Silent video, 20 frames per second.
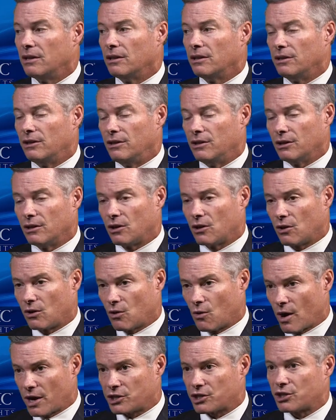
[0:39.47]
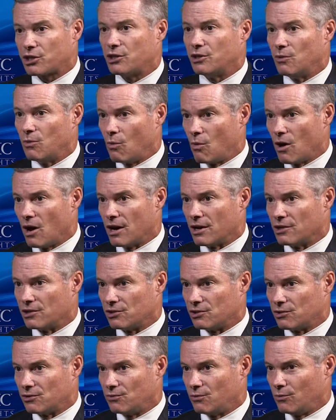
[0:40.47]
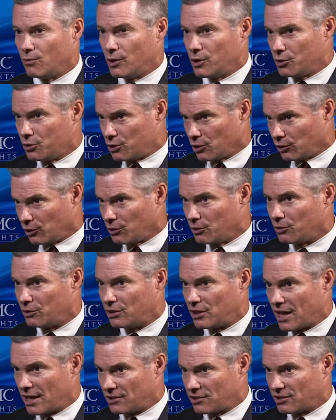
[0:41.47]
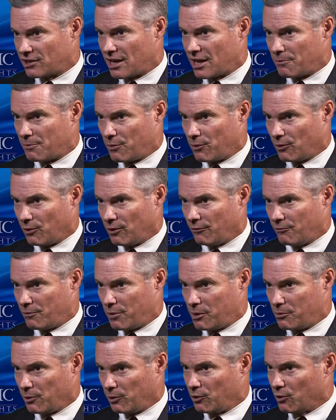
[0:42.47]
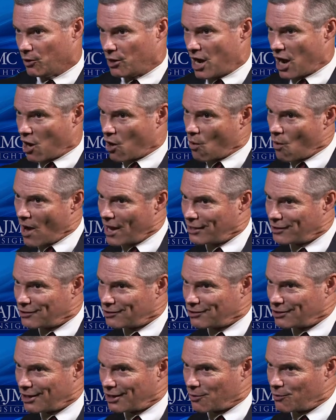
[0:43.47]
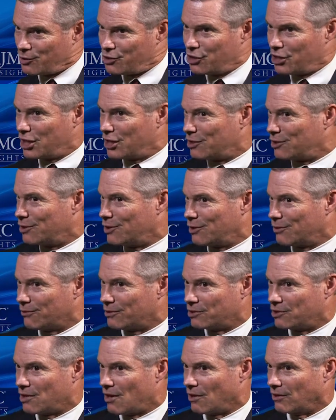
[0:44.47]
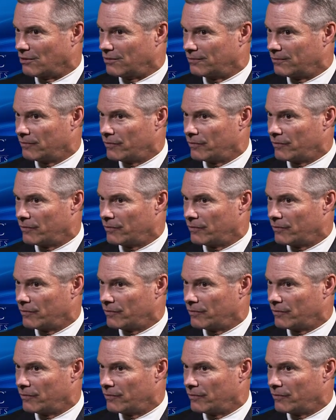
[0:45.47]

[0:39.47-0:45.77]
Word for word: The question was, when you dilute that sample of people who are not quite as sick, would you get as good a result?